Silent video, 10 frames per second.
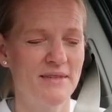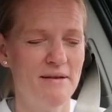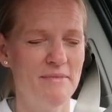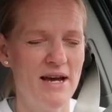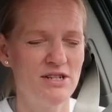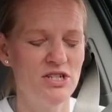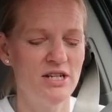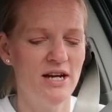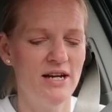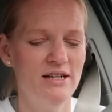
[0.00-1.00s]
I'm
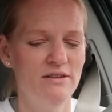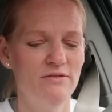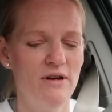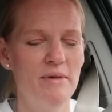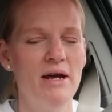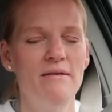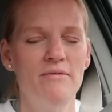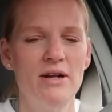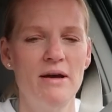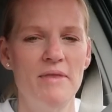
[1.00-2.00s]
actually kind of, I mean, I,
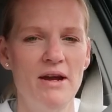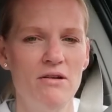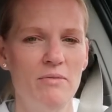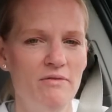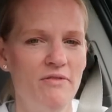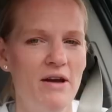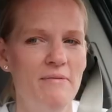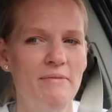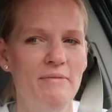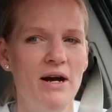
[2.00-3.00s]
when I'm there, it'll be
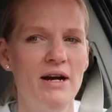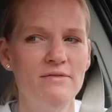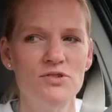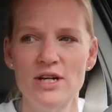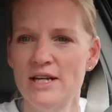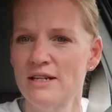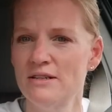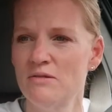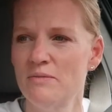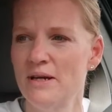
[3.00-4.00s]
fine, but I'm kind of dreading it a
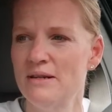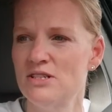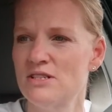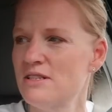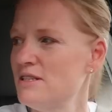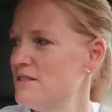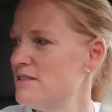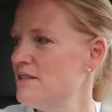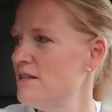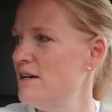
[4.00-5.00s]
little bit just because
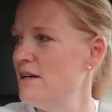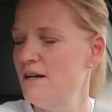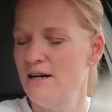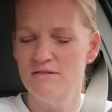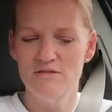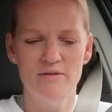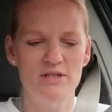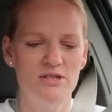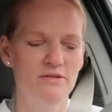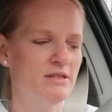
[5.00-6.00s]
I don't know
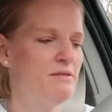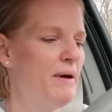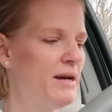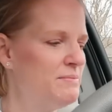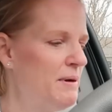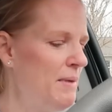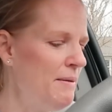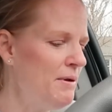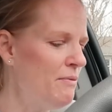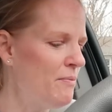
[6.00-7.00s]
what to expect. But
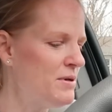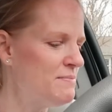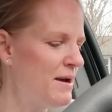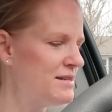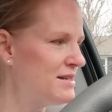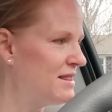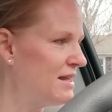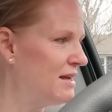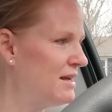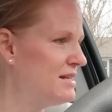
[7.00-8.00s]
maybe it won't be as bad as I think.